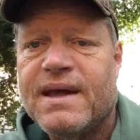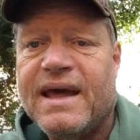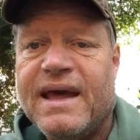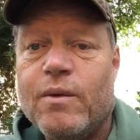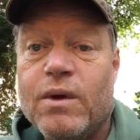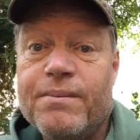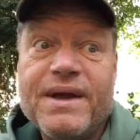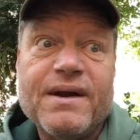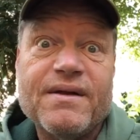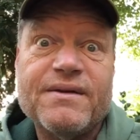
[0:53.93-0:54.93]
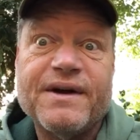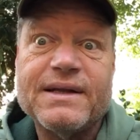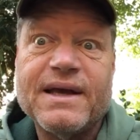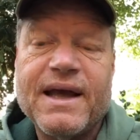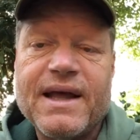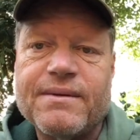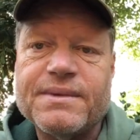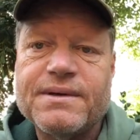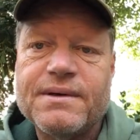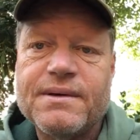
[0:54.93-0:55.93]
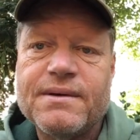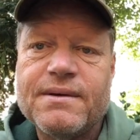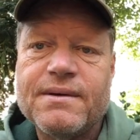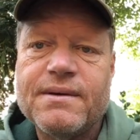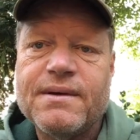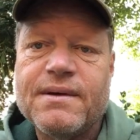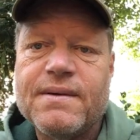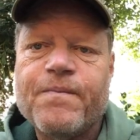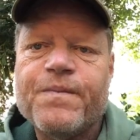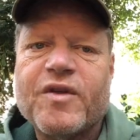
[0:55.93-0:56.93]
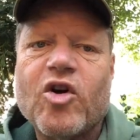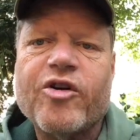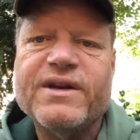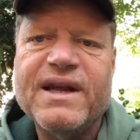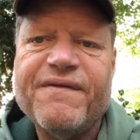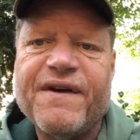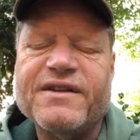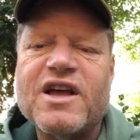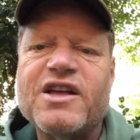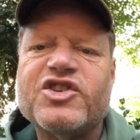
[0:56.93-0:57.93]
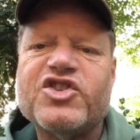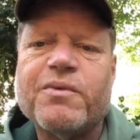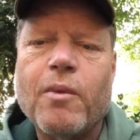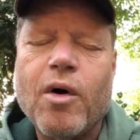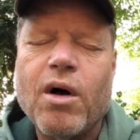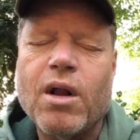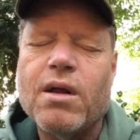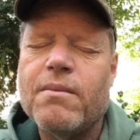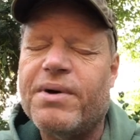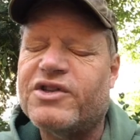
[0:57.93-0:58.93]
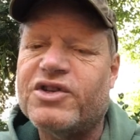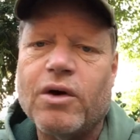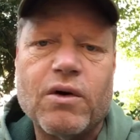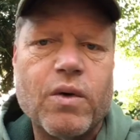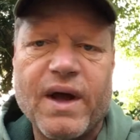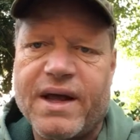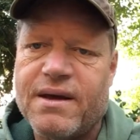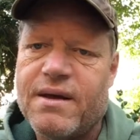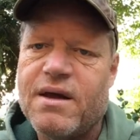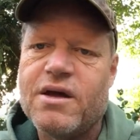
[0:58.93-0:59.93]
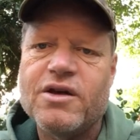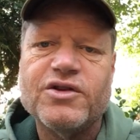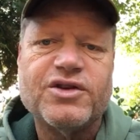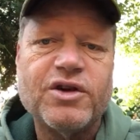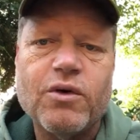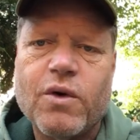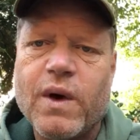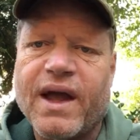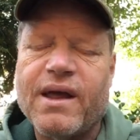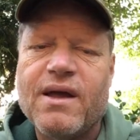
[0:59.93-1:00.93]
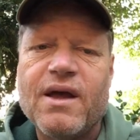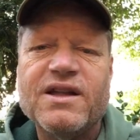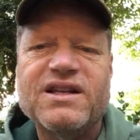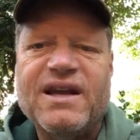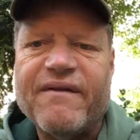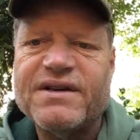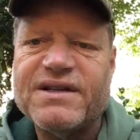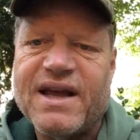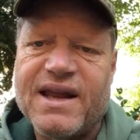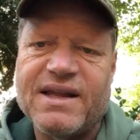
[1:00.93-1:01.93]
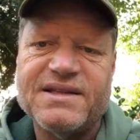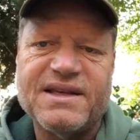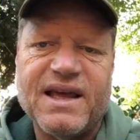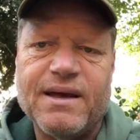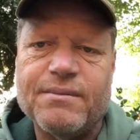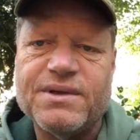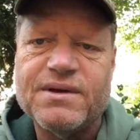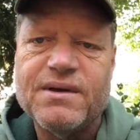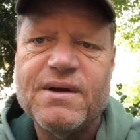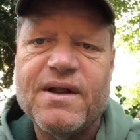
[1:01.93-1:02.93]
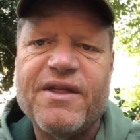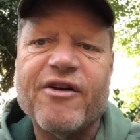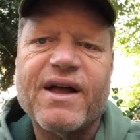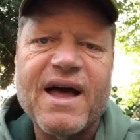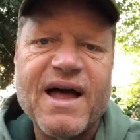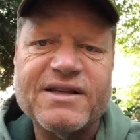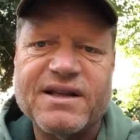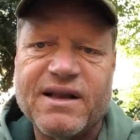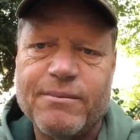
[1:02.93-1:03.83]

He will be another Davante Adams. Our defense, small, but so quick. So quick. Devastating schemes. They're constantly